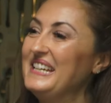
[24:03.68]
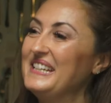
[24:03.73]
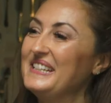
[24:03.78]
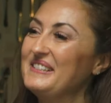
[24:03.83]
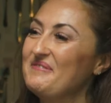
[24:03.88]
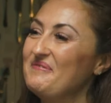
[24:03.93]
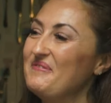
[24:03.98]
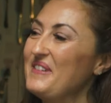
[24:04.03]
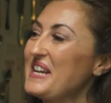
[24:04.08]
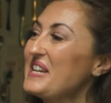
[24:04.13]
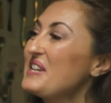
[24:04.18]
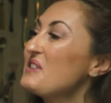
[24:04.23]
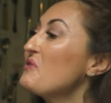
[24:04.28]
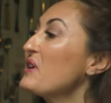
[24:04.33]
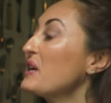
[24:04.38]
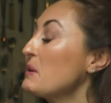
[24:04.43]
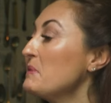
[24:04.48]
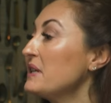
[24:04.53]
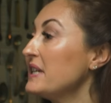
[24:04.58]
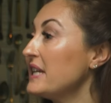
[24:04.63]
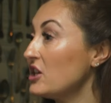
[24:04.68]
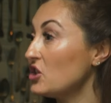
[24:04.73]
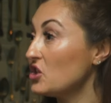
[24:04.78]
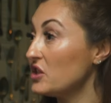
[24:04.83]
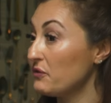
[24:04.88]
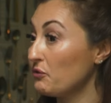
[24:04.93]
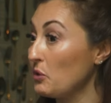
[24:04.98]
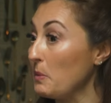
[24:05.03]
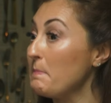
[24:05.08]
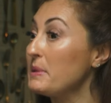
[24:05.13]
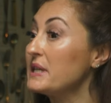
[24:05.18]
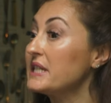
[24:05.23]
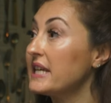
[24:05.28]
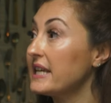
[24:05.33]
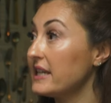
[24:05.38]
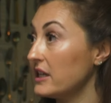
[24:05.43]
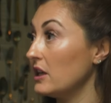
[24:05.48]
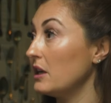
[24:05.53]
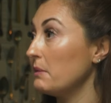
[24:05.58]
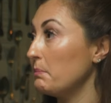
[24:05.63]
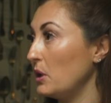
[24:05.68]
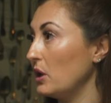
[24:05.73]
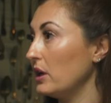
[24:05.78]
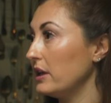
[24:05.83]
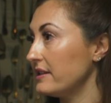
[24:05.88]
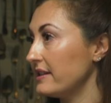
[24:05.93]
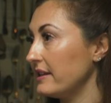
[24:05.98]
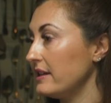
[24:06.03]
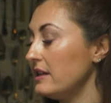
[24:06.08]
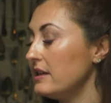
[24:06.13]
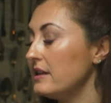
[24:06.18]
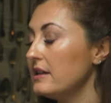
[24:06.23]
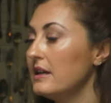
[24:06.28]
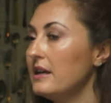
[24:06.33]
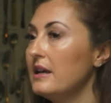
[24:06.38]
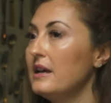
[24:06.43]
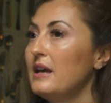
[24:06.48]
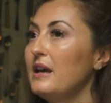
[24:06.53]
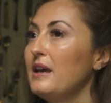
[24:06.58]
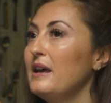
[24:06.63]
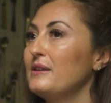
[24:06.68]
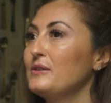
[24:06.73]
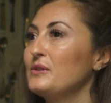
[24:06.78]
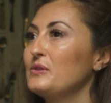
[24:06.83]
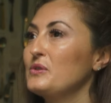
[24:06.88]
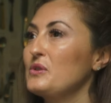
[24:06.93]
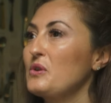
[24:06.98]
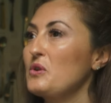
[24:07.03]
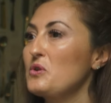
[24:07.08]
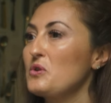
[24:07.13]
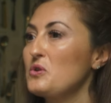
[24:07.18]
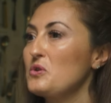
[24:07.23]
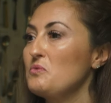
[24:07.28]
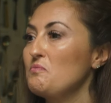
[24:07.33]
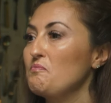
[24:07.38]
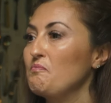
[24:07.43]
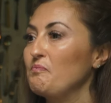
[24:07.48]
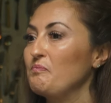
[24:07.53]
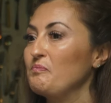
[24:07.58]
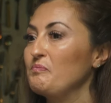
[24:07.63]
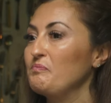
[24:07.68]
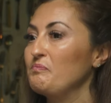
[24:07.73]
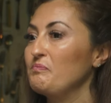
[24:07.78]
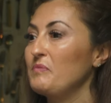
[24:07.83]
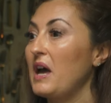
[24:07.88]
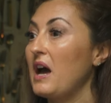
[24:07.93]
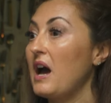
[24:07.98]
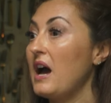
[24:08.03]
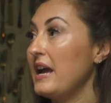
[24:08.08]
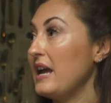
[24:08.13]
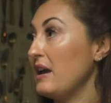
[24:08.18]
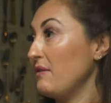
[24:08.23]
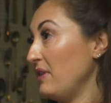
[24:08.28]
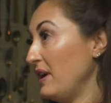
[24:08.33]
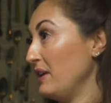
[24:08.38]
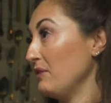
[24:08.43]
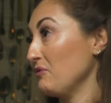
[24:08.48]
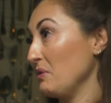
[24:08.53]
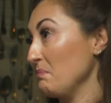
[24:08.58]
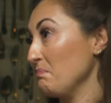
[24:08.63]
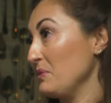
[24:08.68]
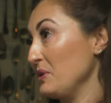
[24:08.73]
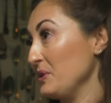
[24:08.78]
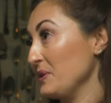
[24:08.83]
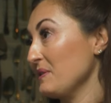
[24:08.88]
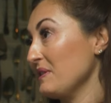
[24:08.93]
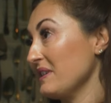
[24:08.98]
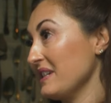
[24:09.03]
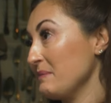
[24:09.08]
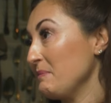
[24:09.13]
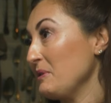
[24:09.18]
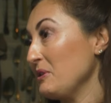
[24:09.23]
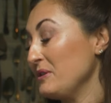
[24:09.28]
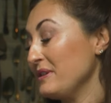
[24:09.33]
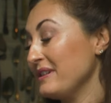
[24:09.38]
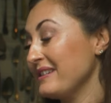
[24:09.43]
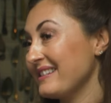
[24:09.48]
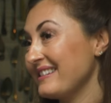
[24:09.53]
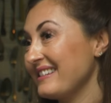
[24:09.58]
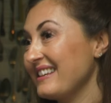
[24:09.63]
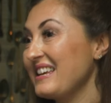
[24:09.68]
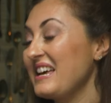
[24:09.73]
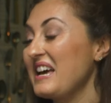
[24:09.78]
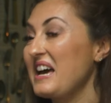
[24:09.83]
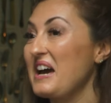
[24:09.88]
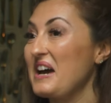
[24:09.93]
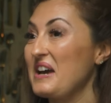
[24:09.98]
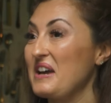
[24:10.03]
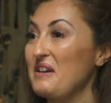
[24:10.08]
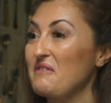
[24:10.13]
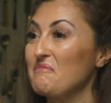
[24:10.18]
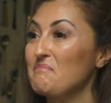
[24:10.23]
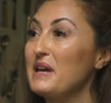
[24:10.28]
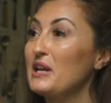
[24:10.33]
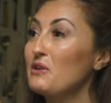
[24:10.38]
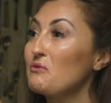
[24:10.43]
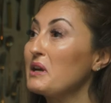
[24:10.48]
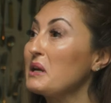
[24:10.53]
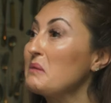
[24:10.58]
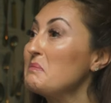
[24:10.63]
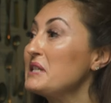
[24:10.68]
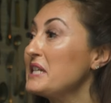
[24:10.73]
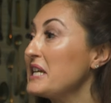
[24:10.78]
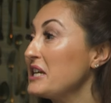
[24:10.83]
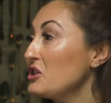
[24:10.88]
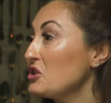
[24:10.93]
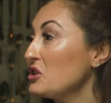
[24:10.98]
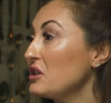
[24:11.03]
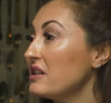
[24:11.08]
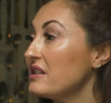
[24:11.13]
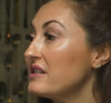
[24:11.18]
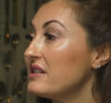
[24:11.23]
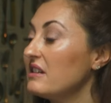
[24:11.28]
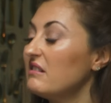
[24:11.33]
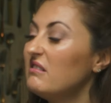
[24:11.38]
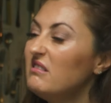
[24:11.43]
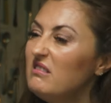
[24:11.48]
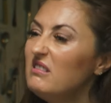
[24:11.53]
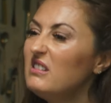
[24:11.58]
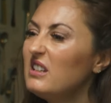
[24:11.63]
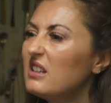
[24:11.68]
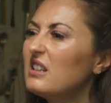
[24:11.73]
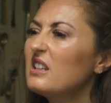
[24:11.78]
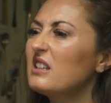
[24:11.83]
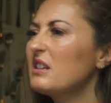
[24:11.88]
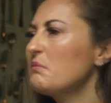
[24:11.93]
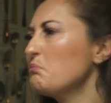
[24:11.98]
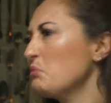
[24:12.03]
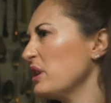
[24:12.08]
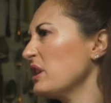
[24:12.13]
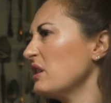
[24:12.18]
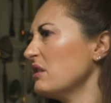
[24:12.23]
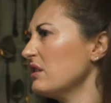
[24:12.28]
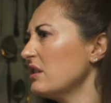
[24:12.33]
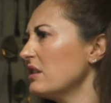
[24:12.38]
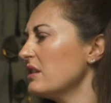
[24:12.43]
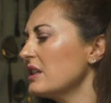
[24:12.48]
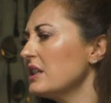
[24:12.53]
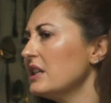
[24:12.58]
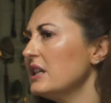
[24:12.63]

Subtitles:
making recommendations for a particular policy. So I have had, from personal experience, I have made a recommendation and said, I think they're pretty good.